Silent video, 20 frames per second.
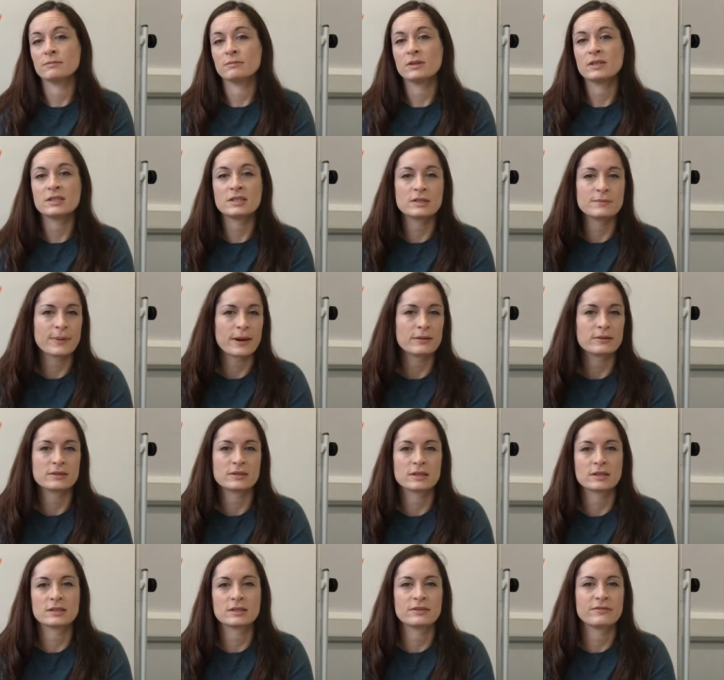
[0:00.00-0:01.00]
It did about
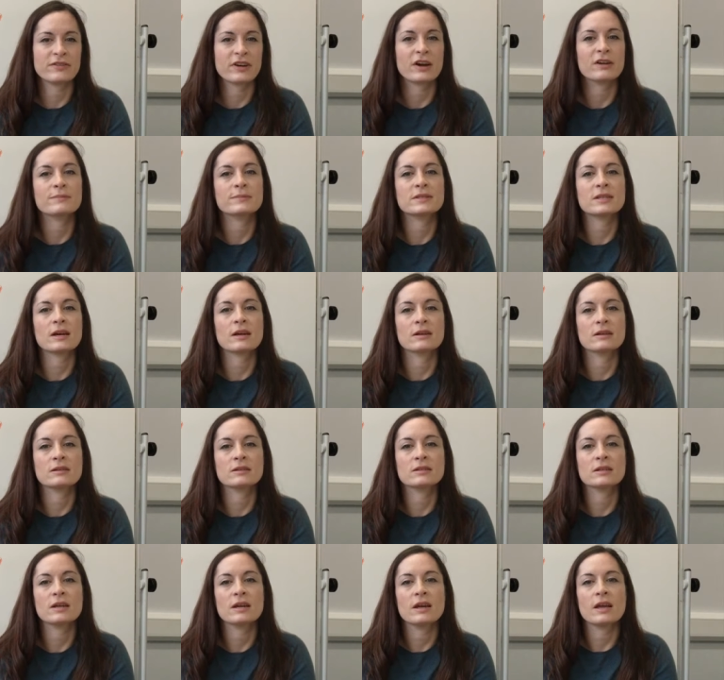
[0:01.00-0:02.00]

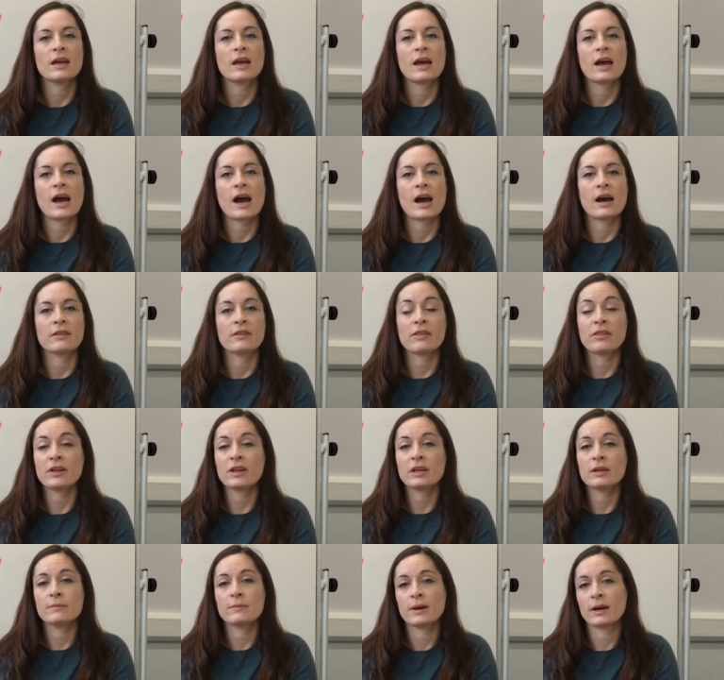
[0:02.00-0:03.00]
65%, and the
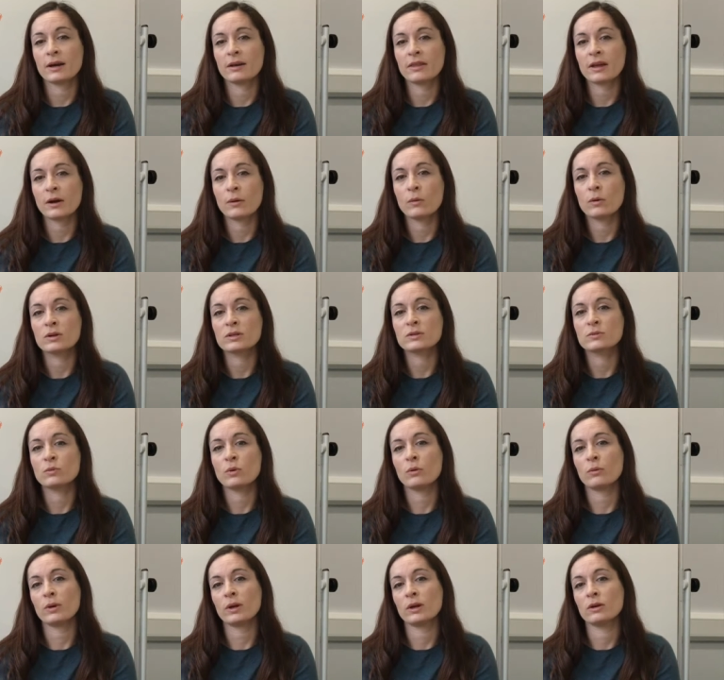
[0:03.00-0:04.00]
thinking behind that was
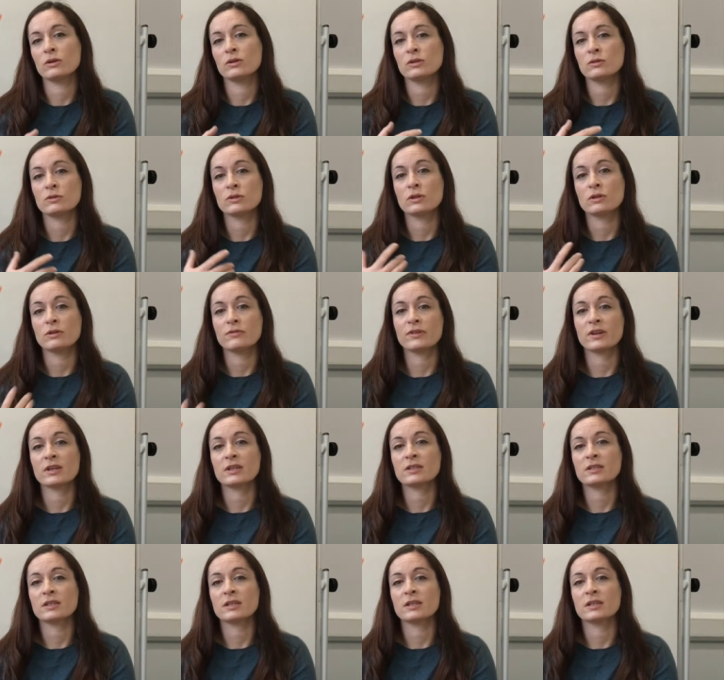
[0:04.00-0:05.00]
what we could do as a
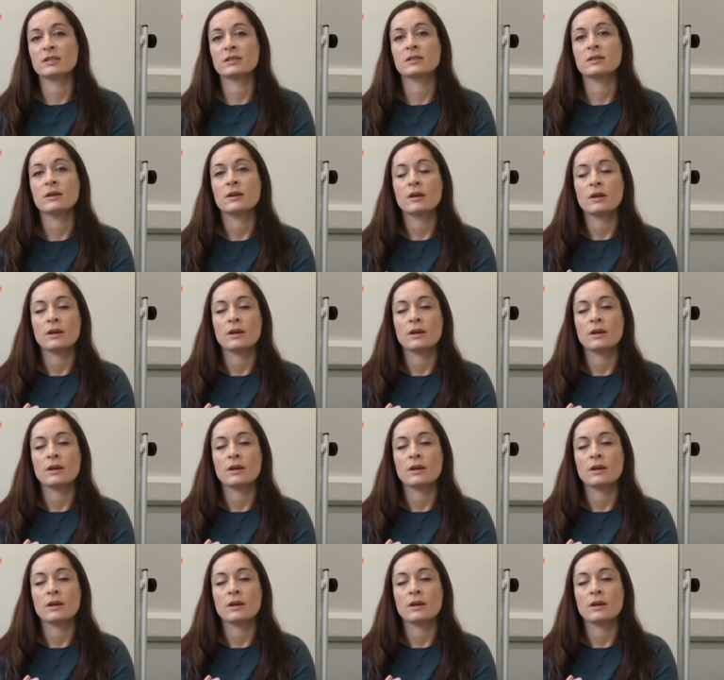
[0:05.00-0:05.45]
university is